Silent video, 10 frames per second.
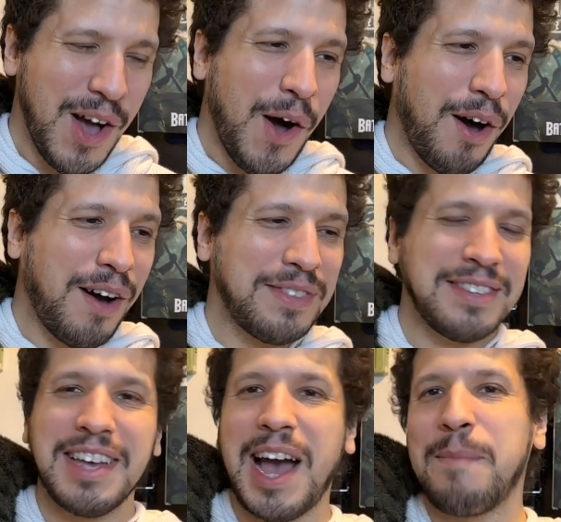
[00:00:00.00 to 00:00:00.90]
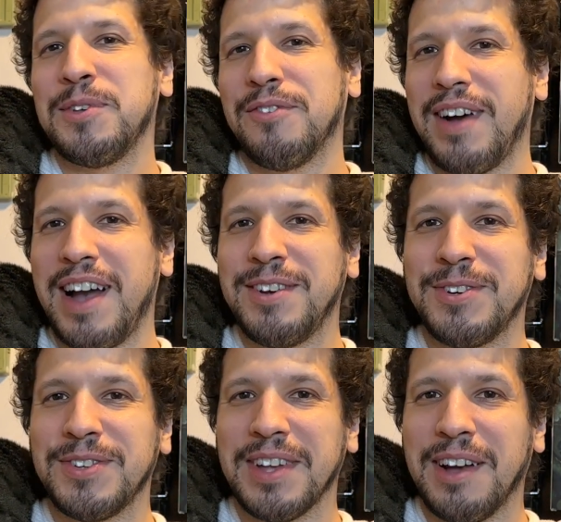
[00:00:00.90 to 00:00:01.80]
Oftentimes you'll find
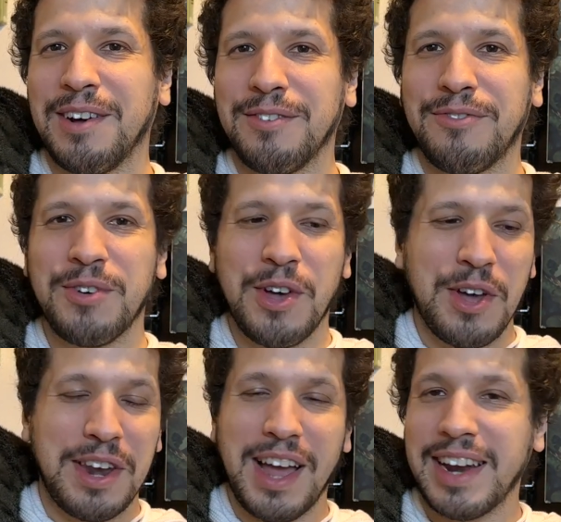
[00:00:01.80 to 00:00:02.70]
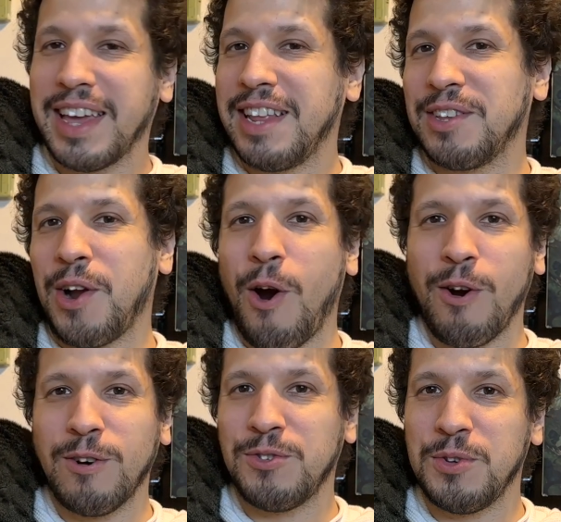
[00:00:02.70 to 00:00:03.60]
yourself not getting the
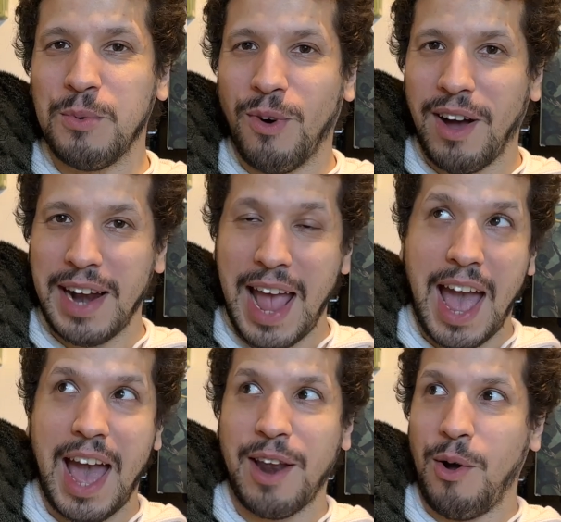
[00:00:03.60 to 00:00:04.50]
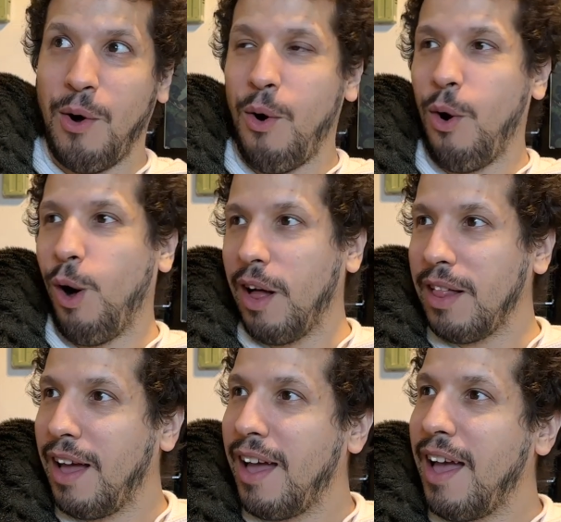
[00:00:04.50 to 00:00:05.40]
cards you want at
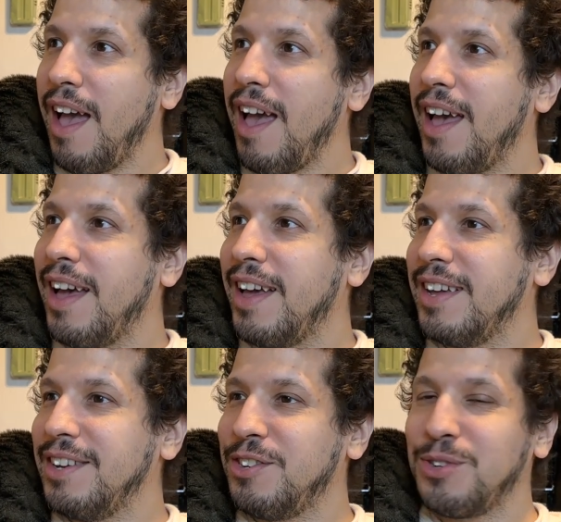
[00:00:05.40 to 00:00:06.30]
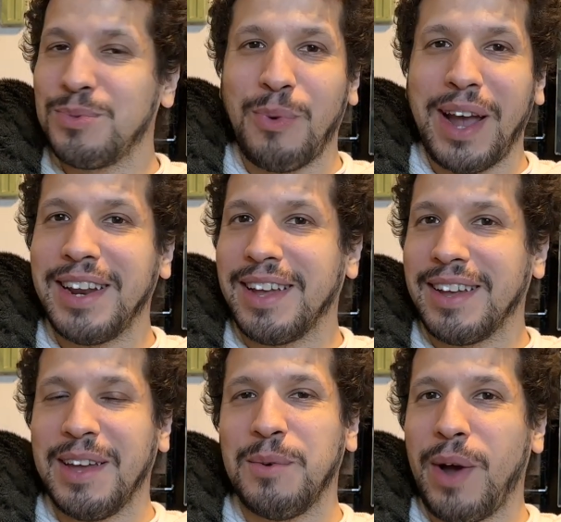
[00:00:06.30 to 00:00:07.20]
all, and just
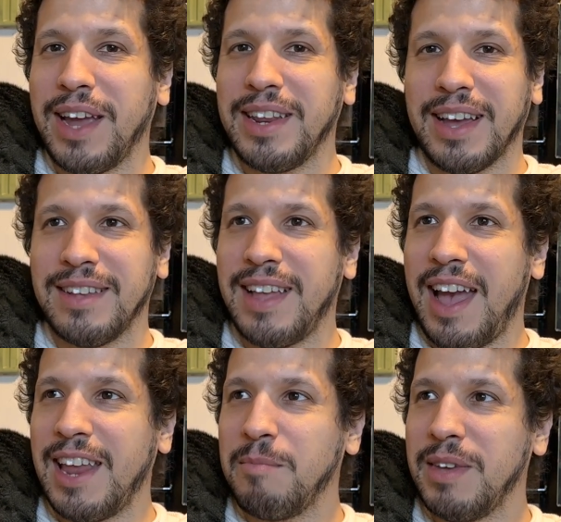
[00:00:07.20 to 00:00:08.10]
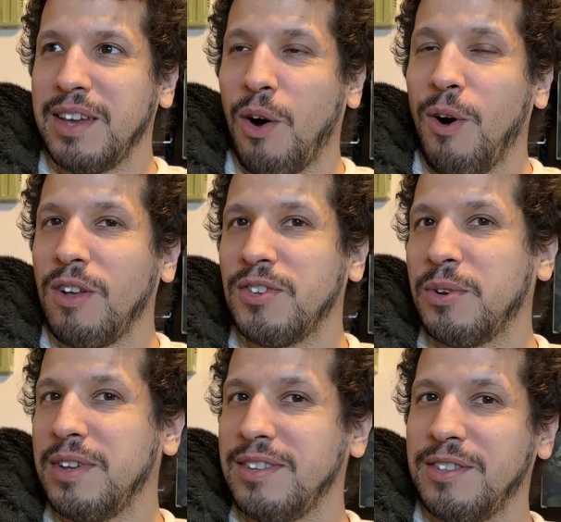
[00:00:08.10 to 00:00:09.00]
waiting and waiting as the enemy
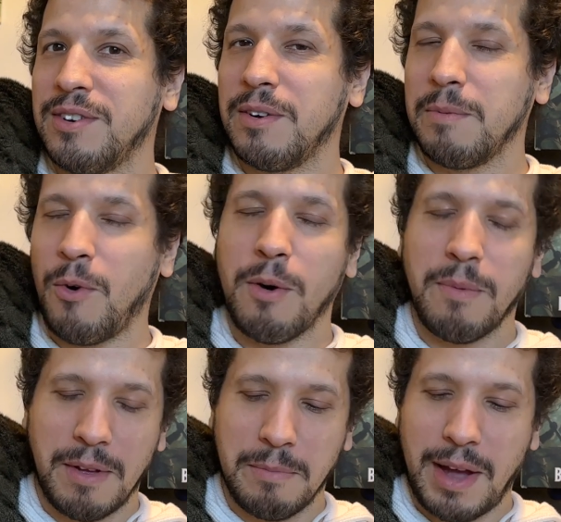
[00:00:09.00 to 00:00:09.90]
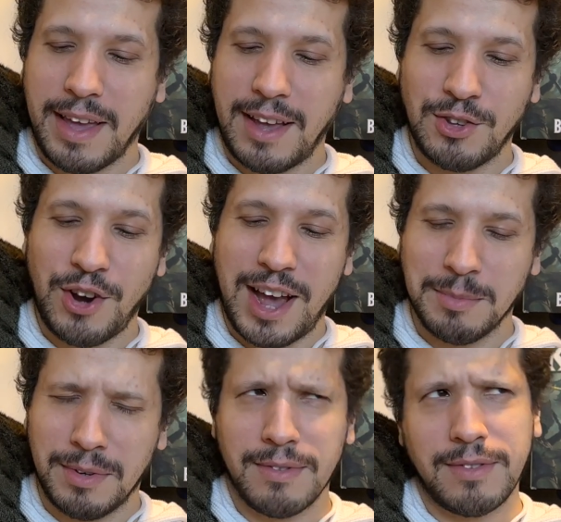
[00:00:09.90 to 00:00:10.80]
also is either, or in my case, Jasmine,